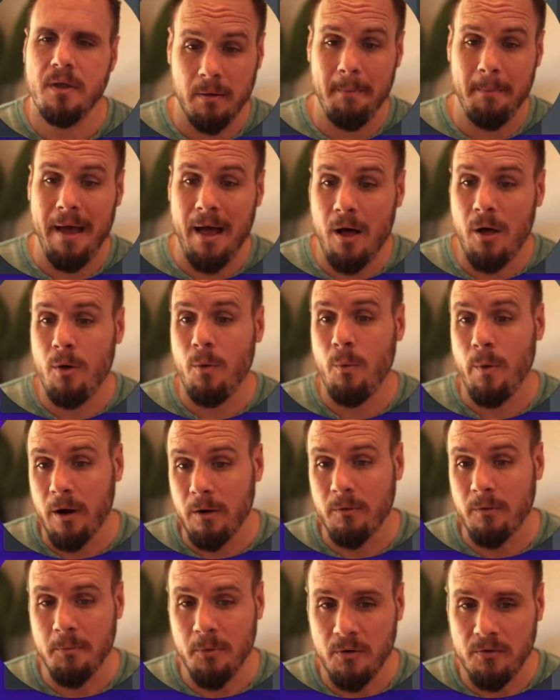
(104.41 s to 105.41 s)

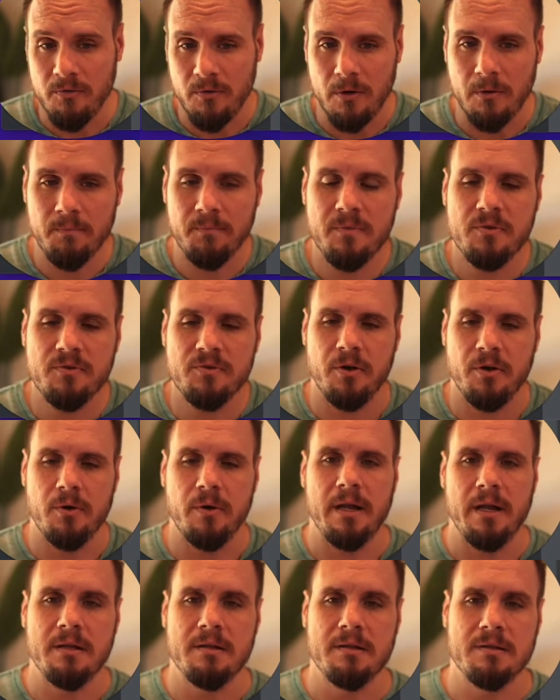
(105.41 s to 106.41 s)
Malware removal. So
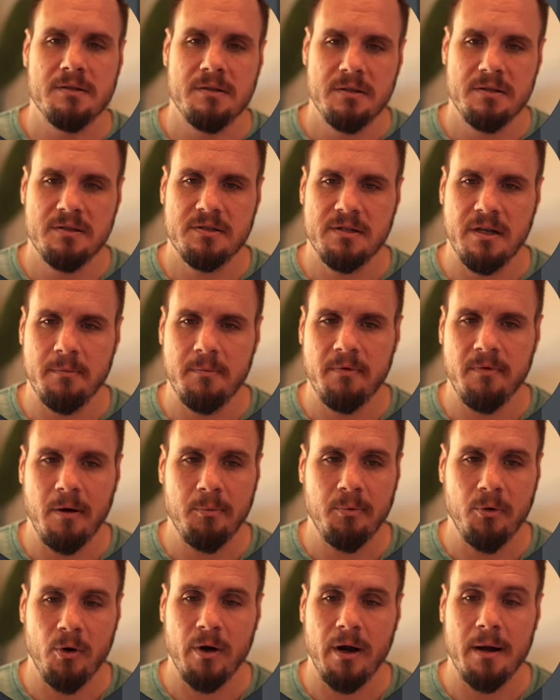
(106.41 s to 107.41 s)
in some of our
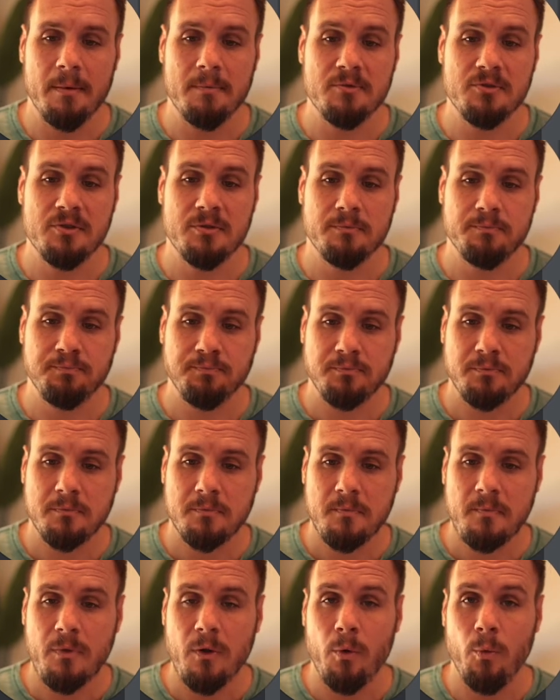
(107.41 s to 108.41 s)
programs,
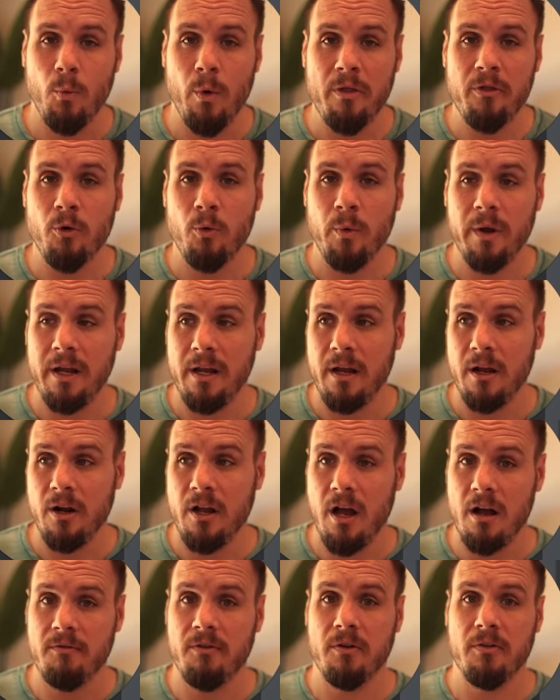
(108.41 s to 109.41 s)
whether we
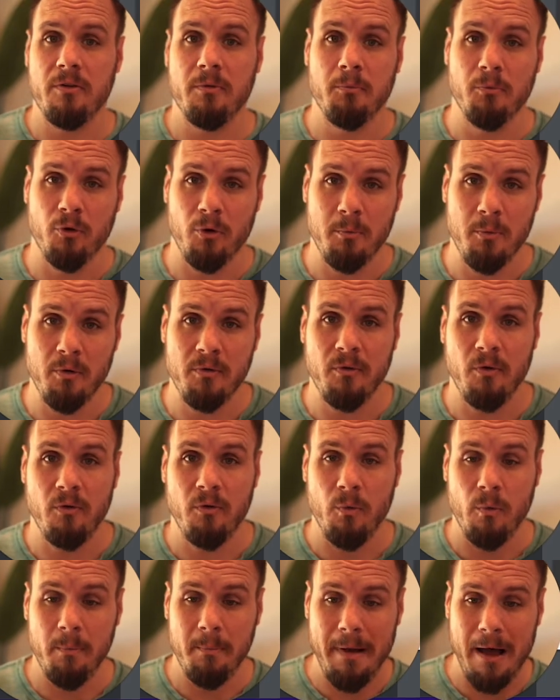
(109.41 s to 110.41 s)
cover the
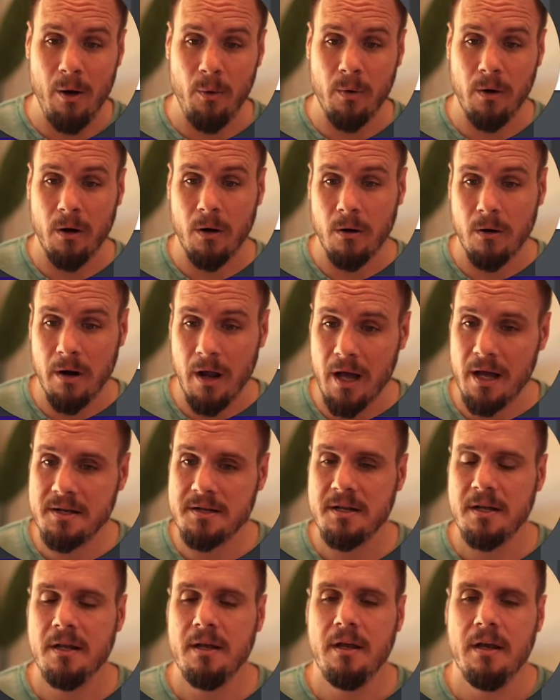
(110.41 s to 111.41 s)
removal malware or not
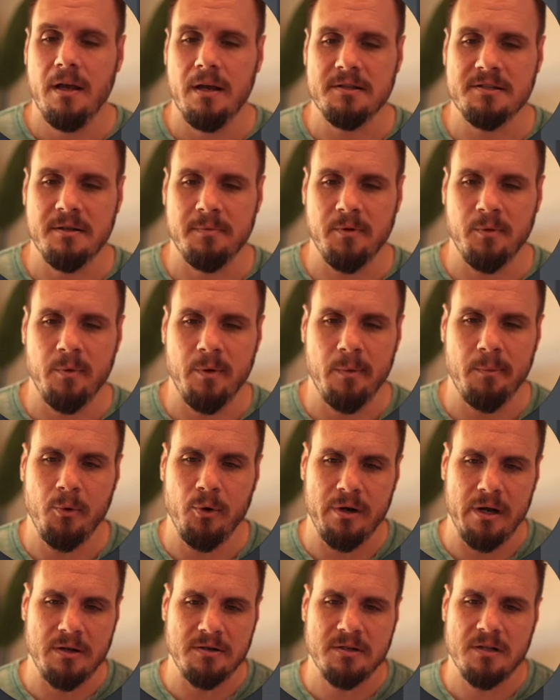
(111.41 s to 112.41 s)
is something we would
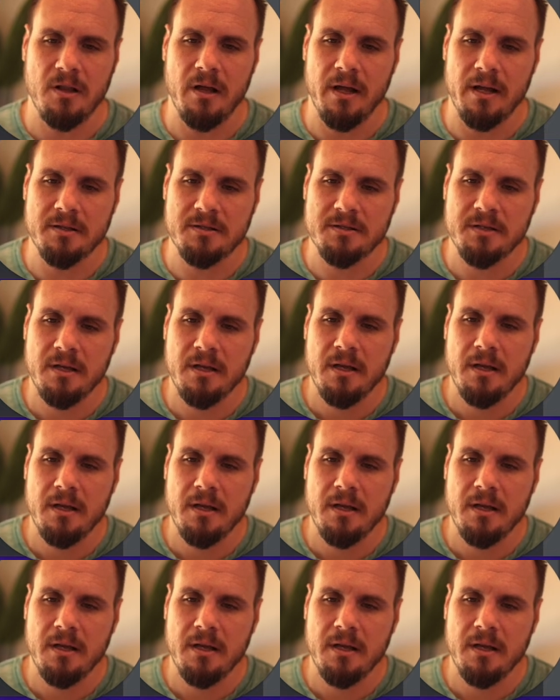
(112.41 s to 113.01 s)
point out to clients.